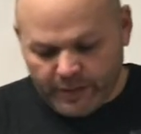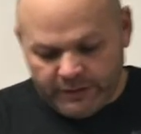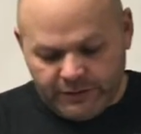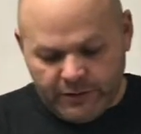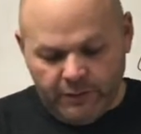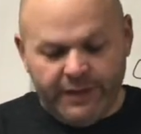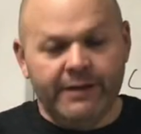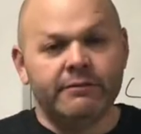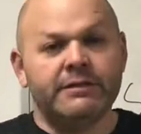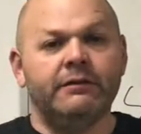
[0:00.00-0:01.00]
So
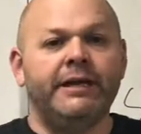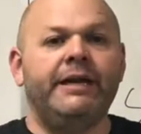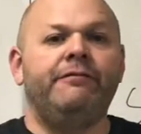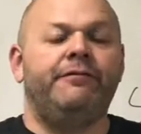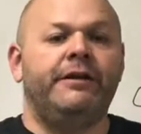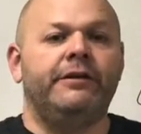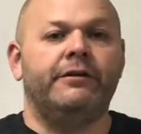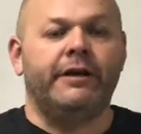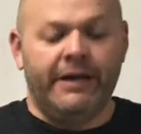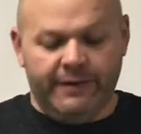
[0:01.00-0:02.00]
he was the leading
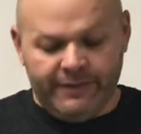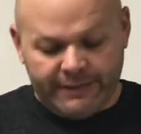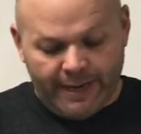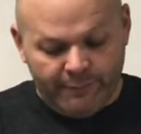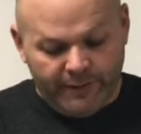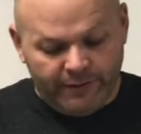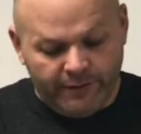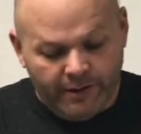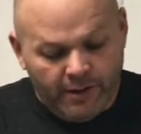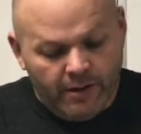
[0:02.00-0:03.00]
figure in the Taiping
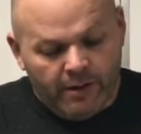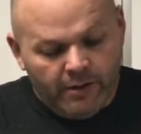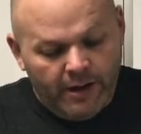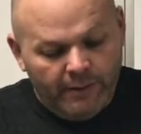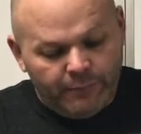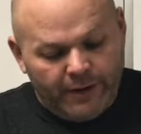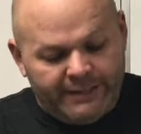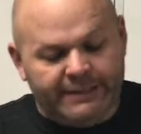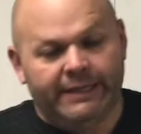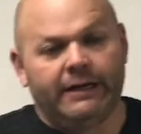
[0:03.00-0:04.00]

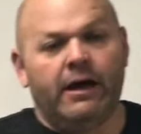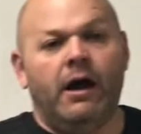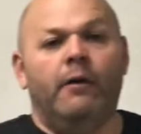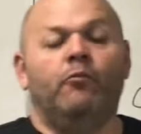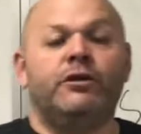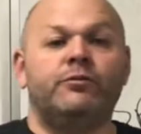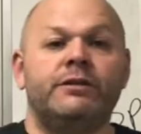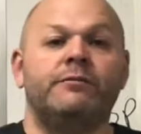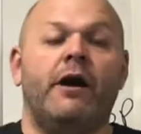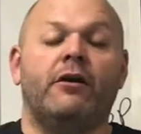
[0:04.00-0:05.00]
uprising, which
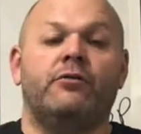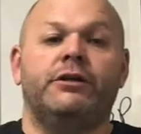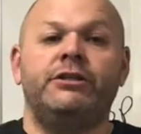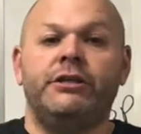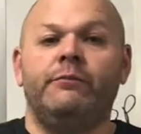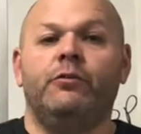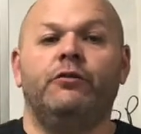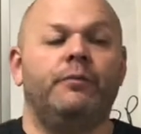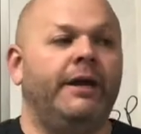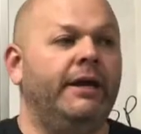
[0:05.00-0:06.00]
was a Christian
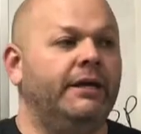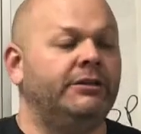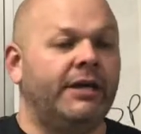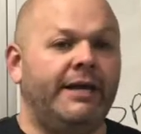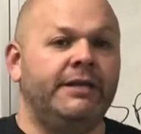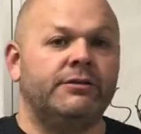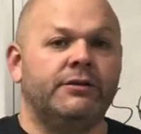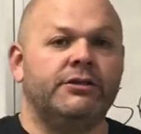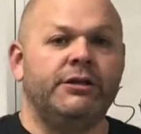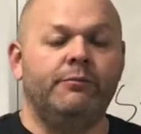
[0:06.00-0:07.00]
movement, a Chinese
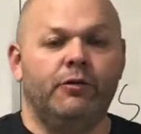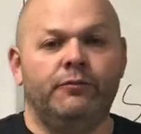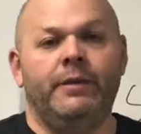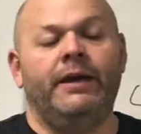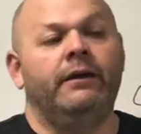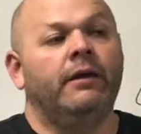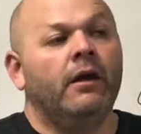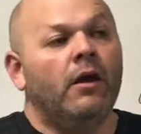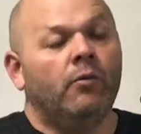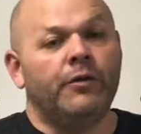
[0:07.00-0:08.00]
Christian movement
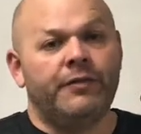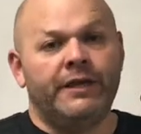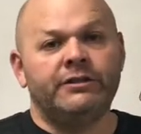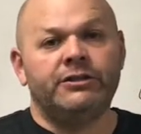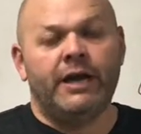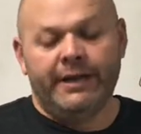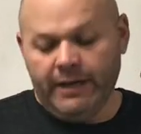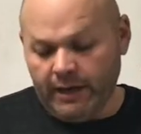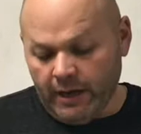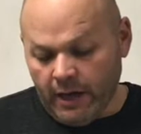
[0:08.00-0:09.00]
within
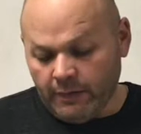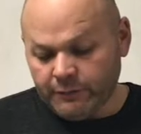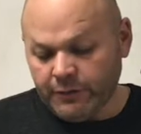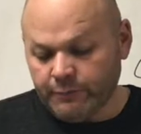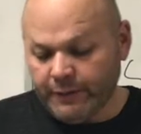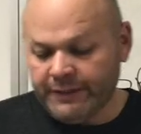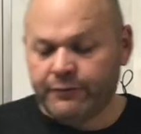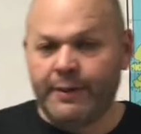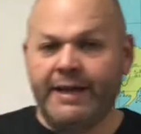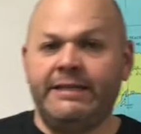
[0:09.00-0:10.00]
China. Took place
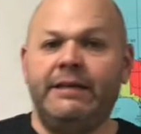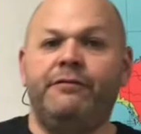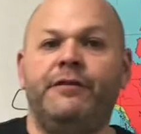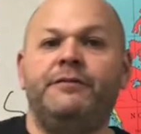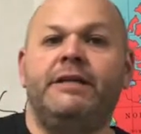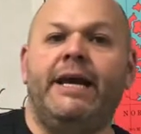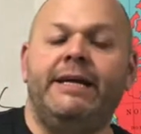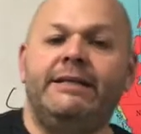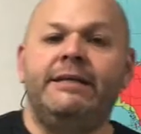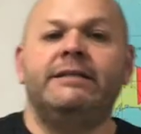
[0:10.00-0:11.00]
from 1850 to
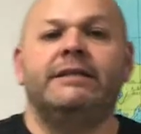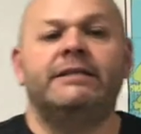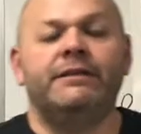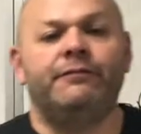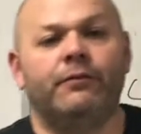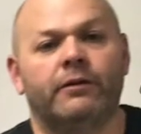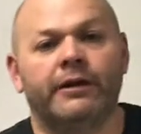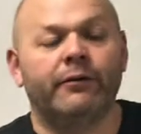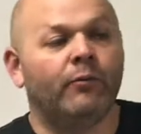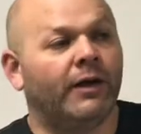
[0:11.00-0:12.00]
1864.
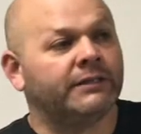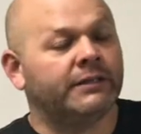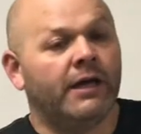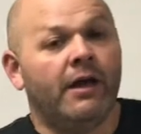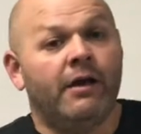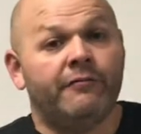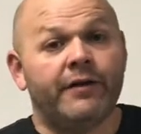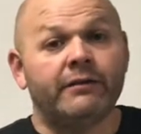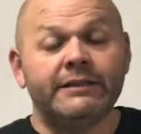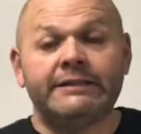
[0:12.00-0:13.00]
It was
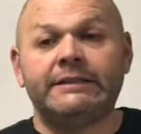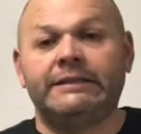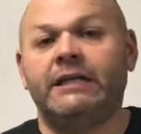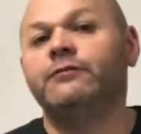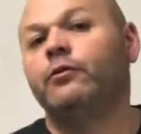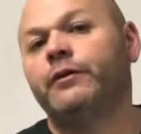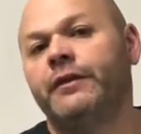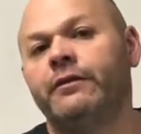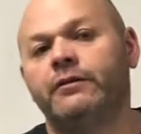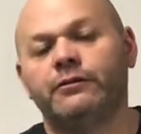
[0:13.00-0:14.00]
fairly successful
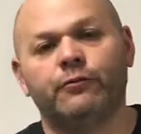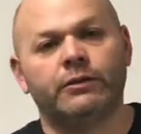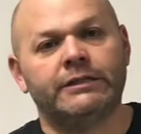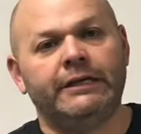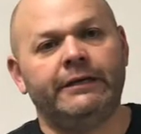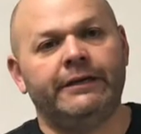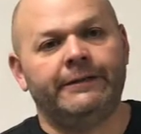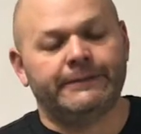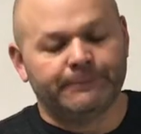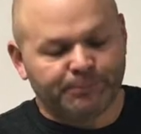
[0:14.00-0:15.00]
within those 14 years.